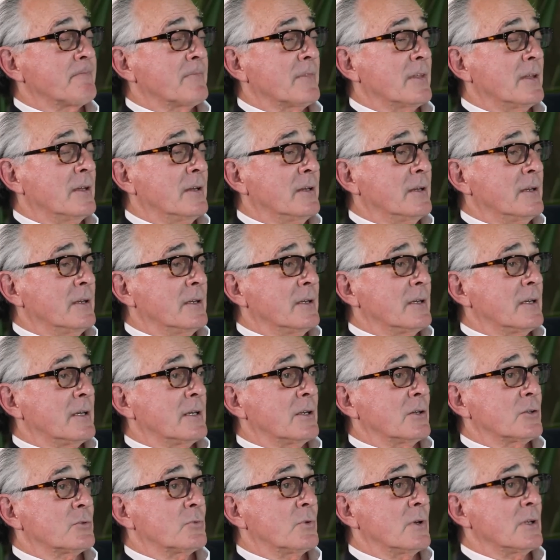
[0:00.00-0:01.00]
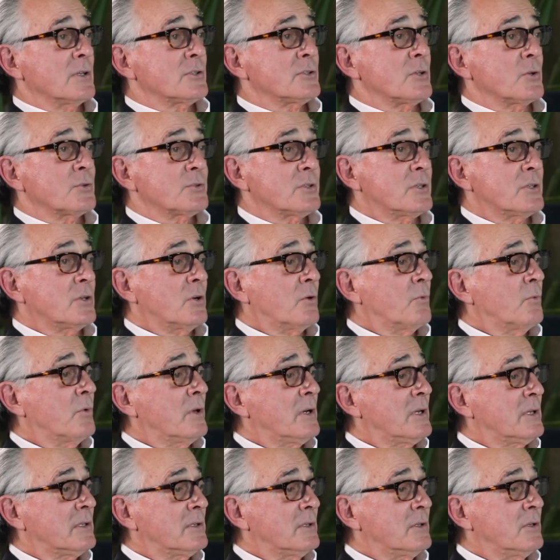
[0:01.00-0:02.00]
And he goes, well, as long as they don't
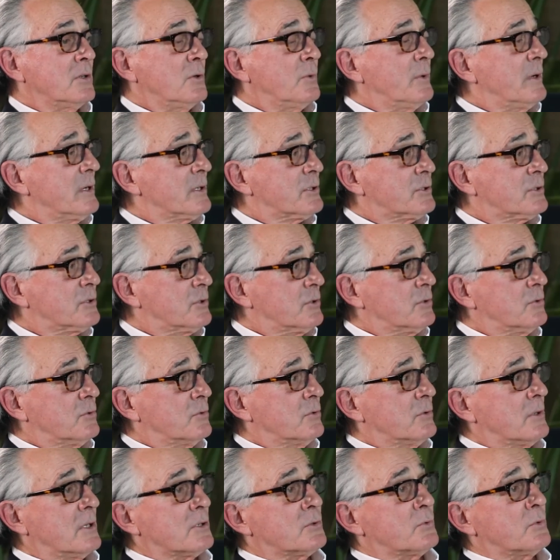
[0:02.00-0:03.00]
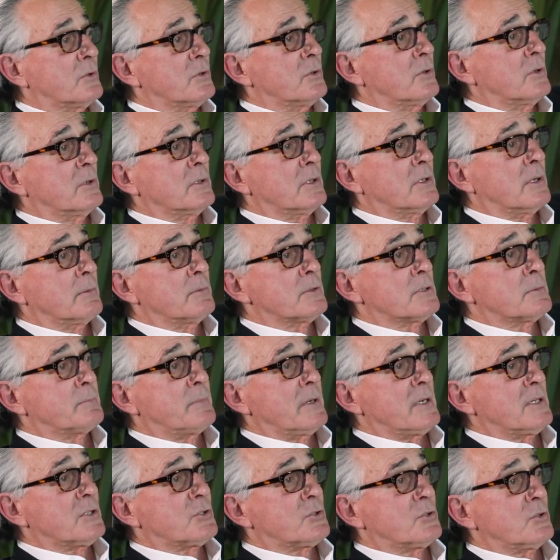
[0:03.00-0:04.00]
run it in the U.S., you that's where your income is
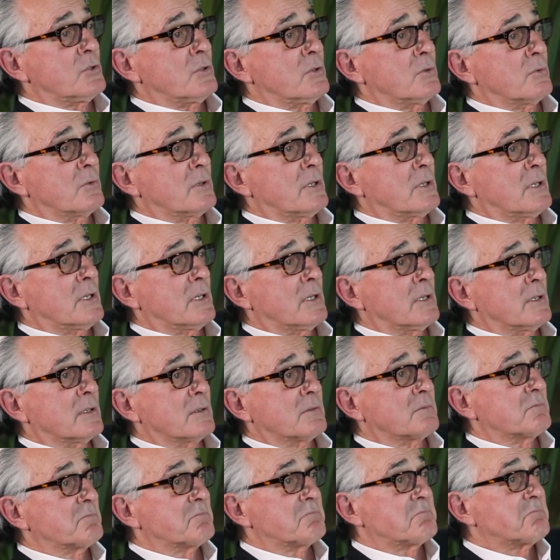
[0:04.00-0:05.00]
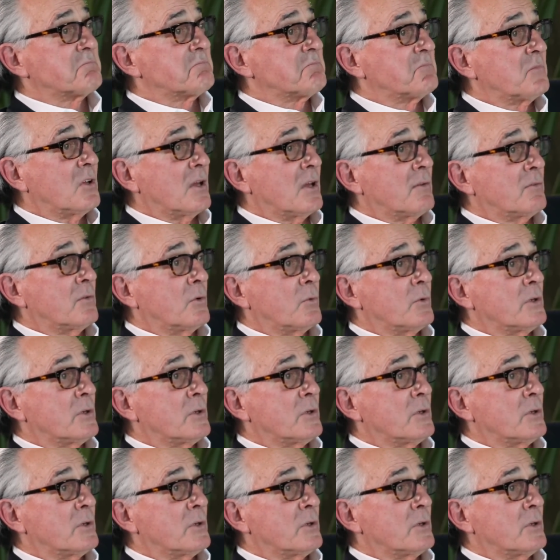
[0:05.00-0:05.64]
based. You don't get a, you have no